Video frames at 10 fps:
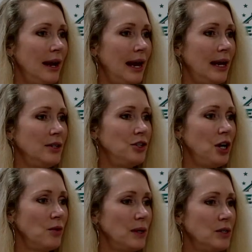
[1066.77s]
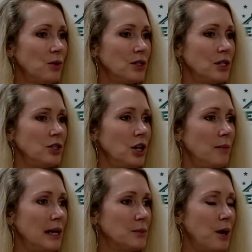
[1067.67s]
and share resources, share
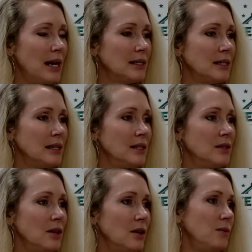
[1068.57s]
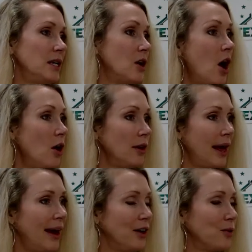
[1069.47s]
best practices so that we can all
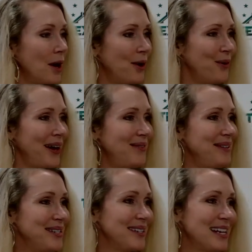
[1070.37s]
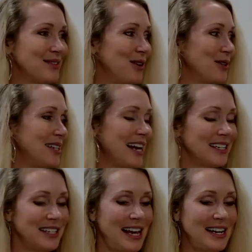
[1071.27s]
grow and be successful and take
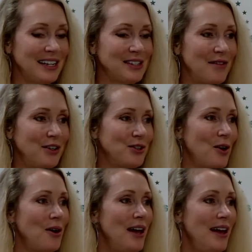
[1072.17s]
it to that next level. So